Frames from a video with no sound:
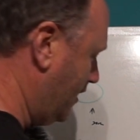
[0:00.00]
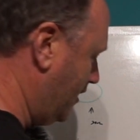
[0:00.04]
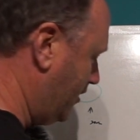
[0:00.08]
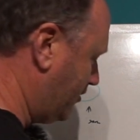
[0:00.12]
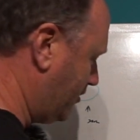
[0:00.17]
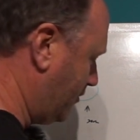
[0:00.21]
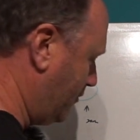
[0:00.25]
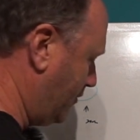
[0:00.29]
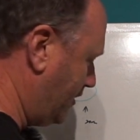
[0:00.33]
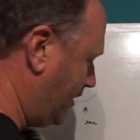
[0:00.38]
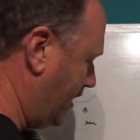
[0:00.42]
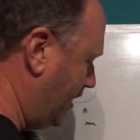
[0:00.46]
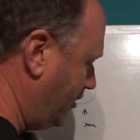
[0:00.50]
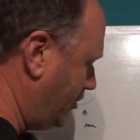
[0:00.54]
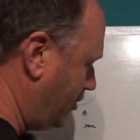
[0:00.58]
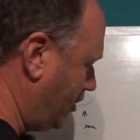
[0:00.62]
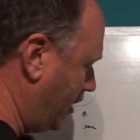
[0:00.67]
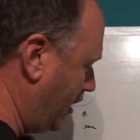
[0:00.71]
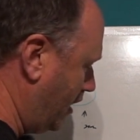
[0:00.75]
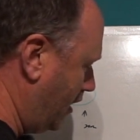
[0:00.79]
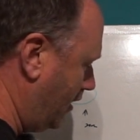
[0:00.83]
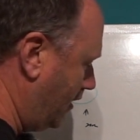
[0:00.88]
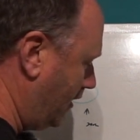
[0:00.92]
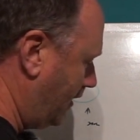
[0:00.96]
So with
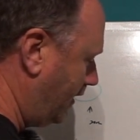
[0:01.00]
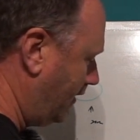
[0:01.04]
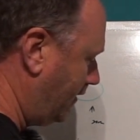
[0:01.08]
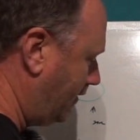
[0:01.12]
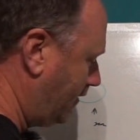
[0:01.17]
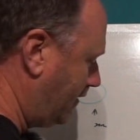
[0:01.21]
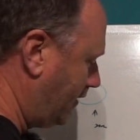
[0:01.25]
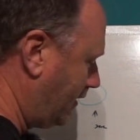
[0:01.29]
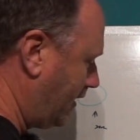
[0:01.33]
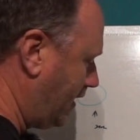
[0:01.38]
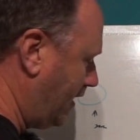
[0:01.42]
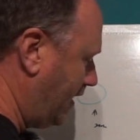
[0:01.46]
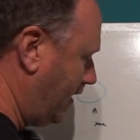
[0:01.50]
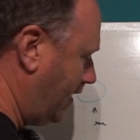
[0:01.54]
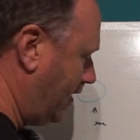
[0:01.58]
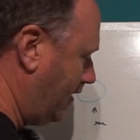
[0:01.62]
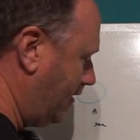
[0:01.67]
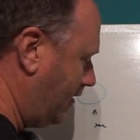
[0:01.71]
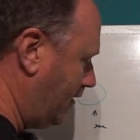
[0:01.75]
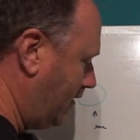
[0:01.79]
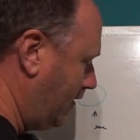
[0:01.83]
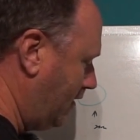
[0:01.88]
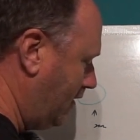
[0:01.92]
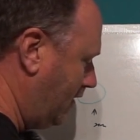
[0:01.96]
DJI,
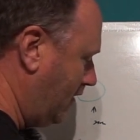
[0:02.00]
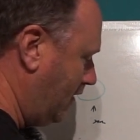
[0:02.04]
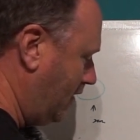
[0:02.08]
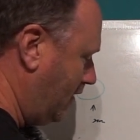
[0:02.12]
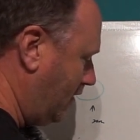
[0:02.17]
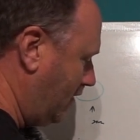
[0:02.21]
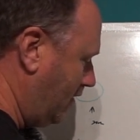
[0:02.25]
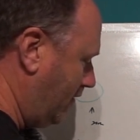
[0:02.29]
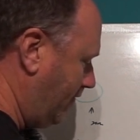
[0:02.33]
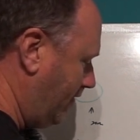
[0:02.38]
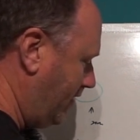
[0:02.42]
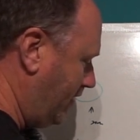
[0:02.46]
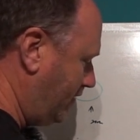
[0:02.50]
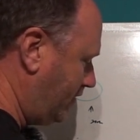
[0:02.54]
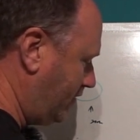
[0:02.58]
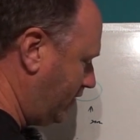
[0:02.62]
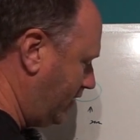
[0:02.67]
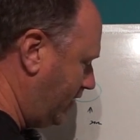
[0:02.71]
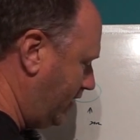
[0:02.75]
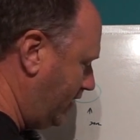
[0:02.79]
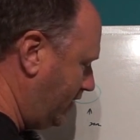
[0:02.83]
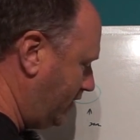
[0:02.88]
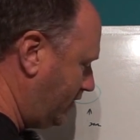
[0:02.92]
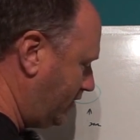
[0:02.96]
okay, the
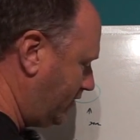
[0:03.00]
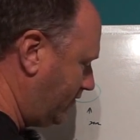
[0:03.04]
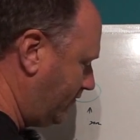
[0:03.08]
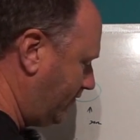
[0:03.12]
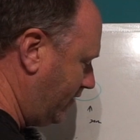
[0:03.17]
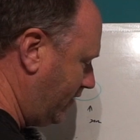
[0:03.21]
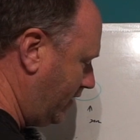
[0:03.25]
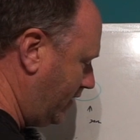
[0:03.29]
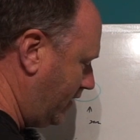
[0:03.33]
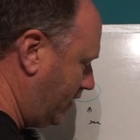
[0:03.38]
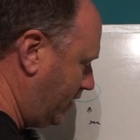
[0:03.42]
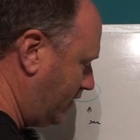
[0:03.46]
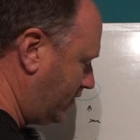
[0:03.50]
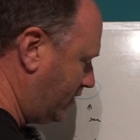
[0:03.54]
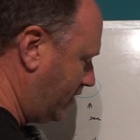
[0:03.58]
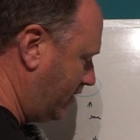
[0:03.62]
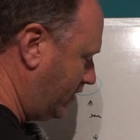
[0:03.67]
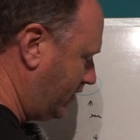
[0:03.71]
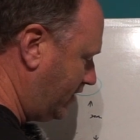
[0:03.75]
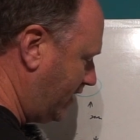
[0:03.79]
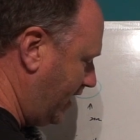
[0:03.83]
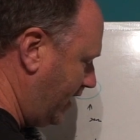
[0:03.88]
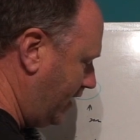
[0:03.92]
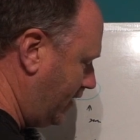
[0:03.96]
reason is, right, so
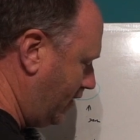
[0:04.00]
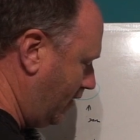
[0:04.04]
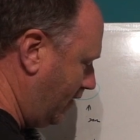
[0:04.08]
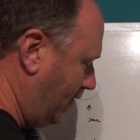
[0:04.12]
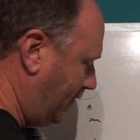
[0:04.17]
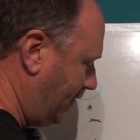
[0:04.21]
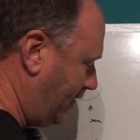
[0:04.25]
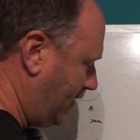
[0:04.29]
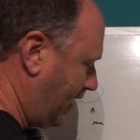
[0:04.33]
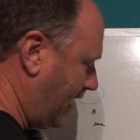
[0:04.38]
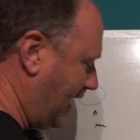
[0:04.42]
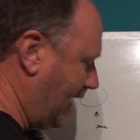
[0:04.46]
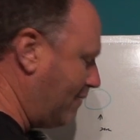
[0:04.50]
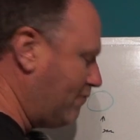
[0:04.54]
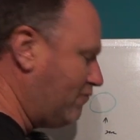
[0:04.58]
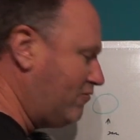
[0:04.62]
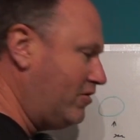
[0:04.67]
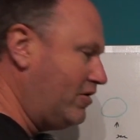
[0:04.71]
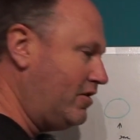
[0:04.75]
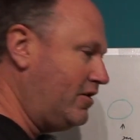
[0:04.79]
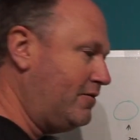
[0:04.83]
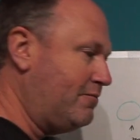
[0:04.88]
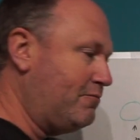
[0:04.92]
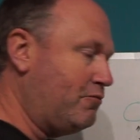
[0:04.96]
you take off, the
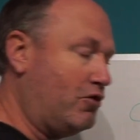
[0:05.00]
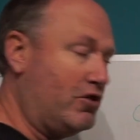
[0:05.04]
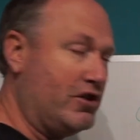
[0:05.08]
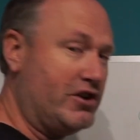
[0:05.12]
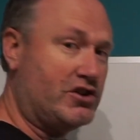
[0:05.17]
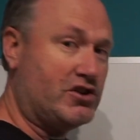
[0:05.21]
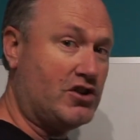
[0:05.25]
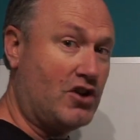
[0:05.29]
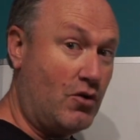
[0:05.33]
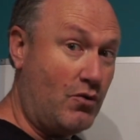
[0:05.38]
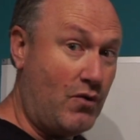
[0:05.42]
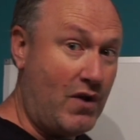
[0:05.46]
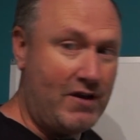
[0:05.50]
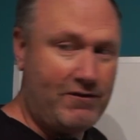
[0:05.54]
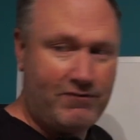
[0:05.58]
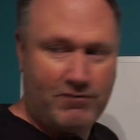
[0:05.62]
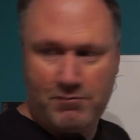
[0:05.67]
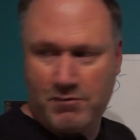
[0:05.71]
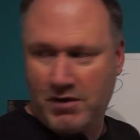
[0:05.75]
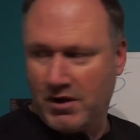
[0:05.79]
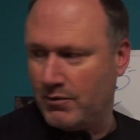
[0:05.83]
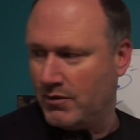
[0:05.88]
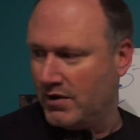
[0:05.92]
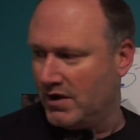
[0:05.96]
camera points away
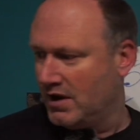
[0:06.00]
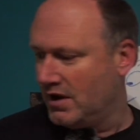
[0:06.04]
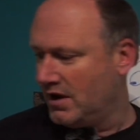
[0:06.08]
from you.